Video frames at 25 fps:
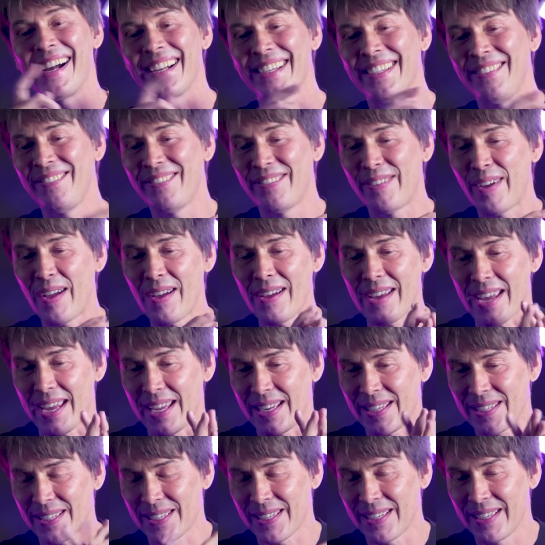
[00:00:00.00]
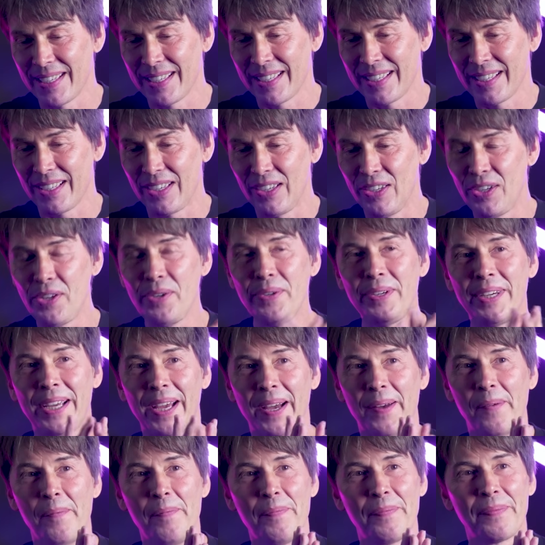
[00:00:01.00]
I'd invite
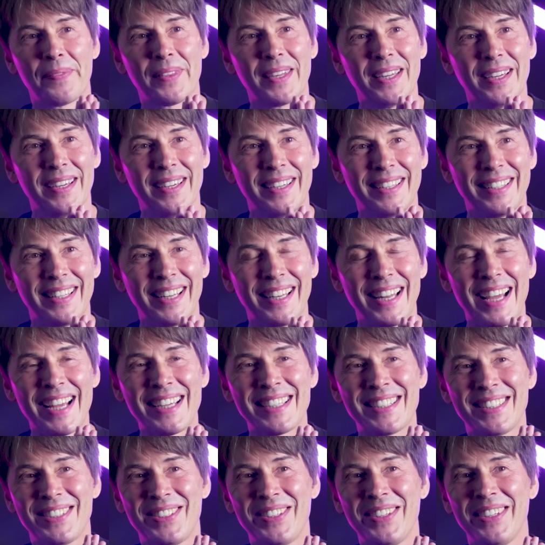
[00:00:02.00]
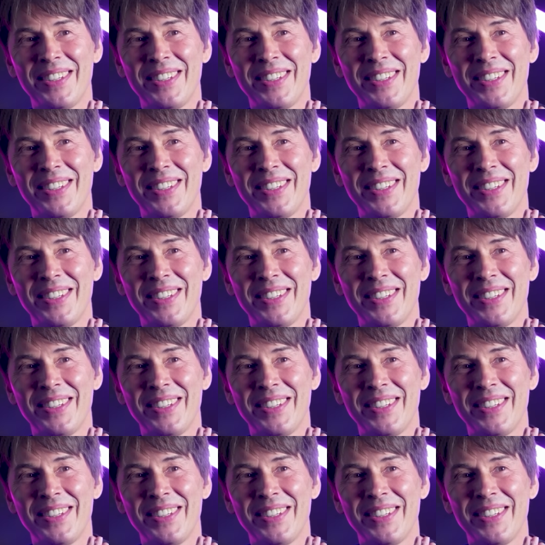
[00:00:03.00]
Luca, the last